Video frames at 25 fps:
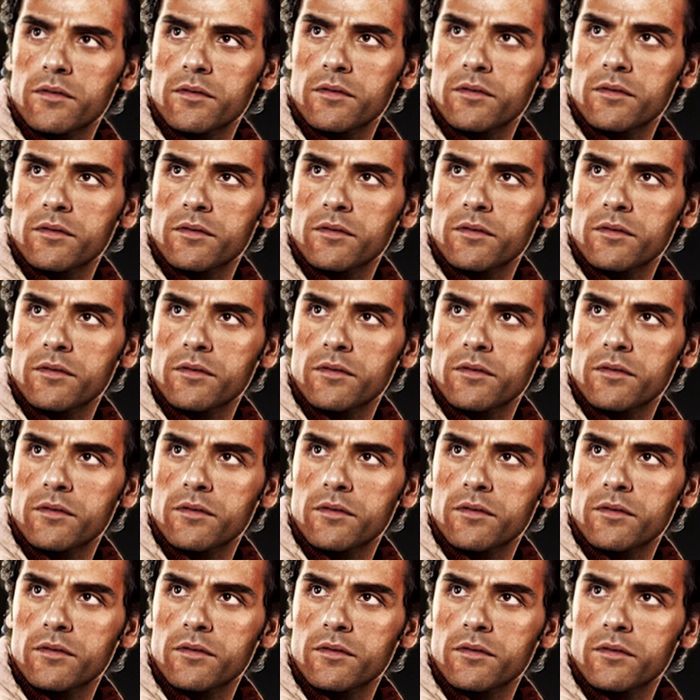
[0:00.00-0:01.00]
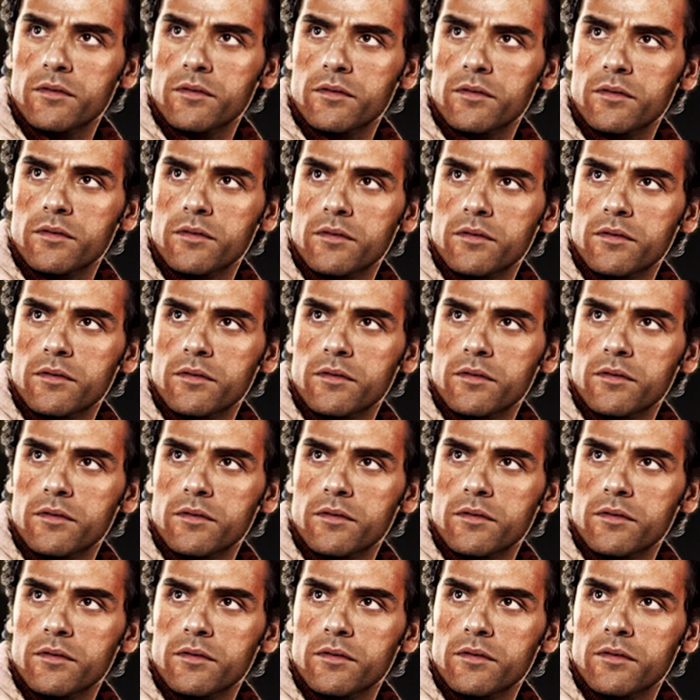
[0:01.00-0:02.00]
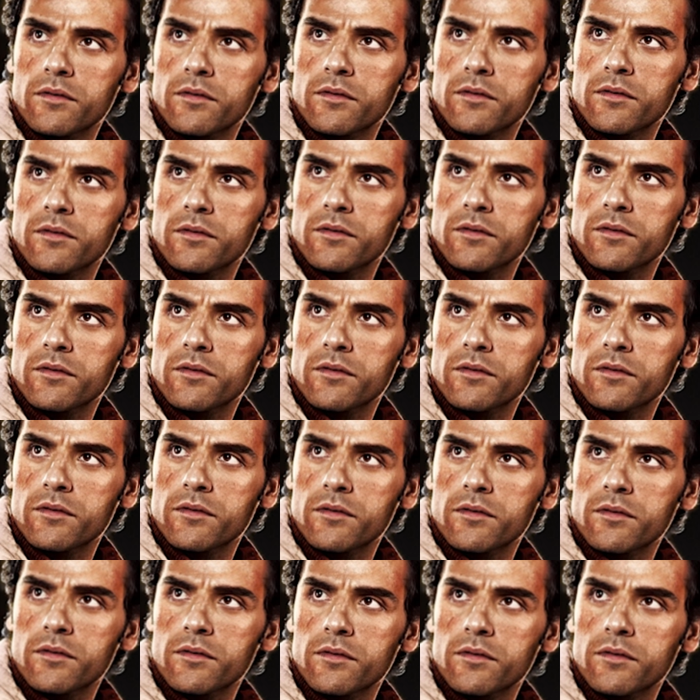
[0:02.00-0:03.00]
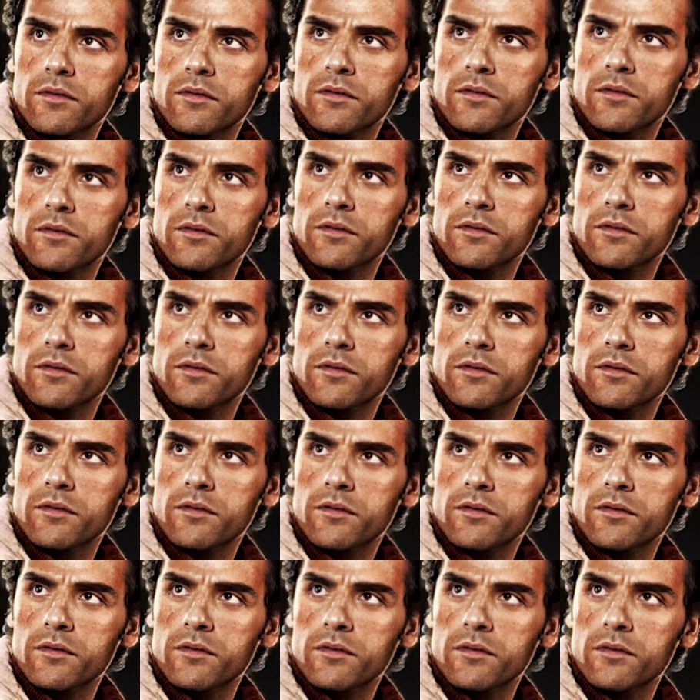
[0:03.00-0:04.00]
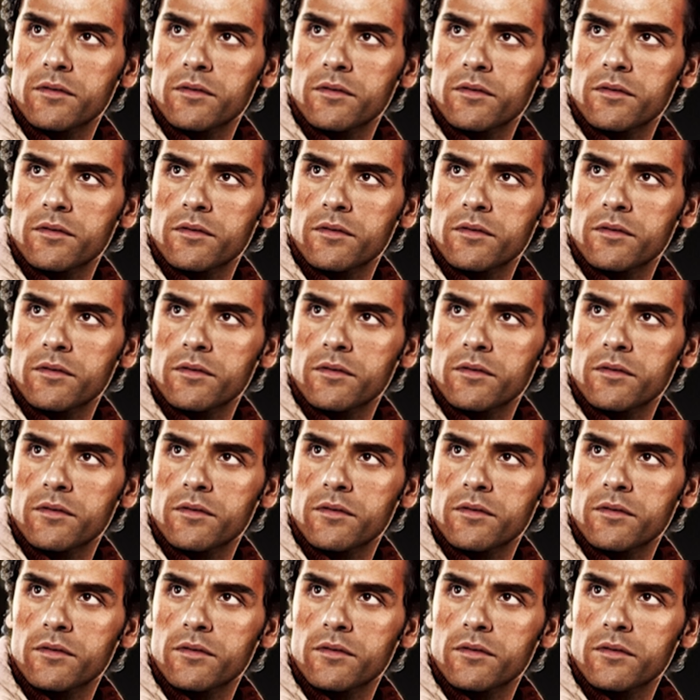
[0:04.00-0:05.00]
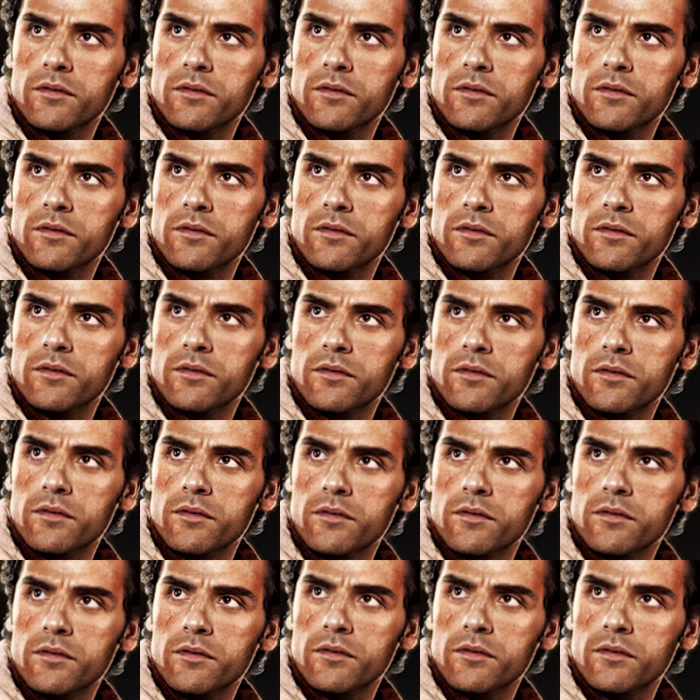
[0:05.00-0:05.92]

This person isn't speaking.